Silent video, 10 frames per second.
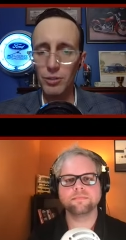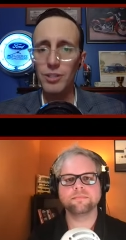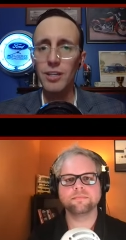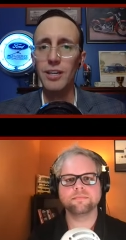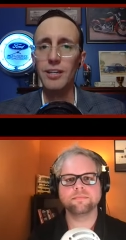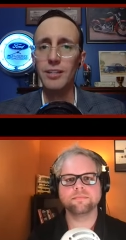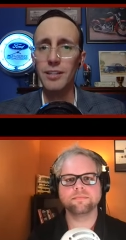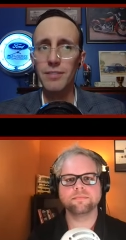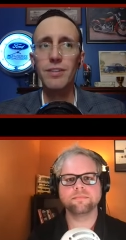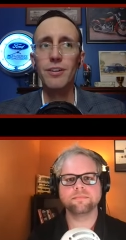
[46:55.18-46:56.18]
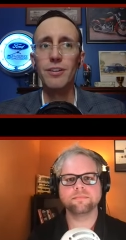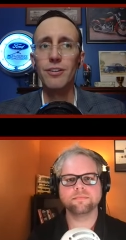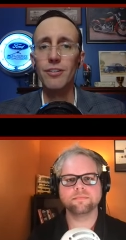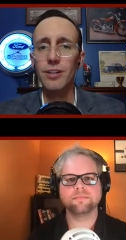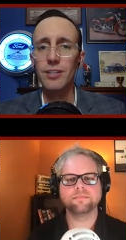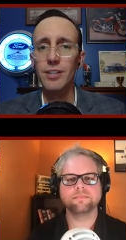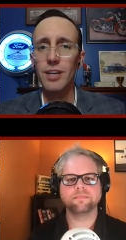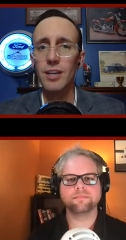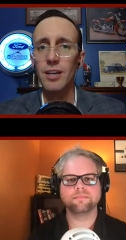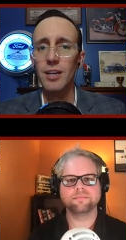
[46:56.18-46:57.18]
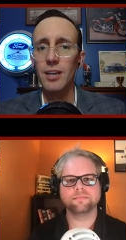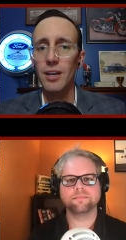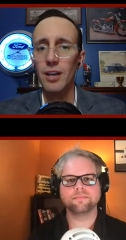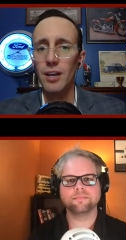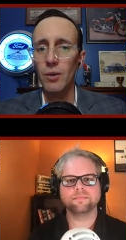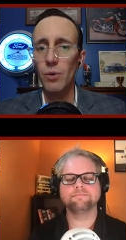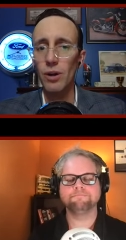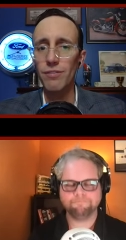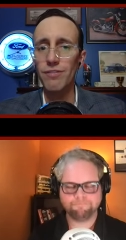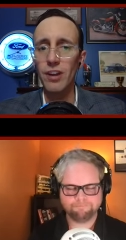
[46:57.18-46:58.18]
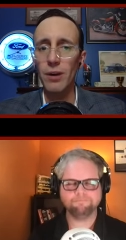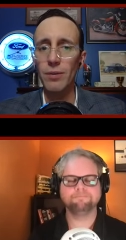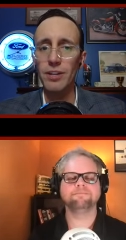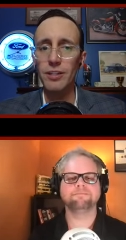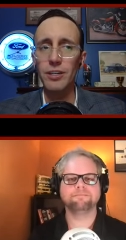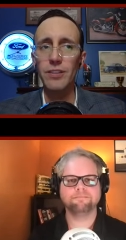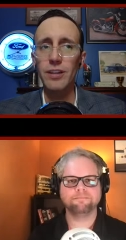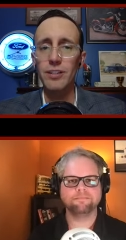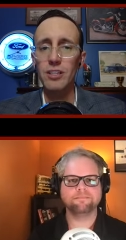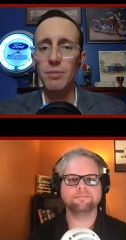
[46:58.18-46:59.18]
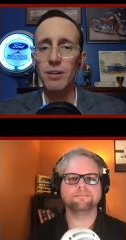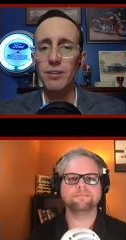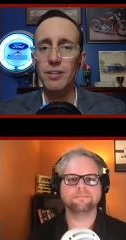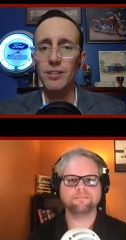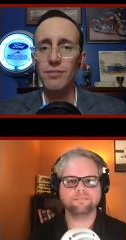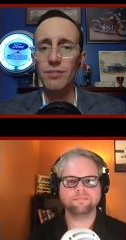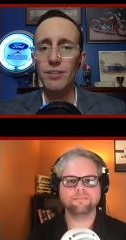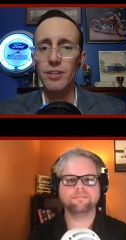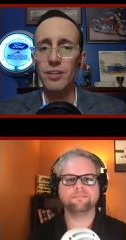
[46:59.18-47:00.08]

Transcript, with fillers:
Speaker 1: Most likely, given current trends. Well, very good. That just about does it for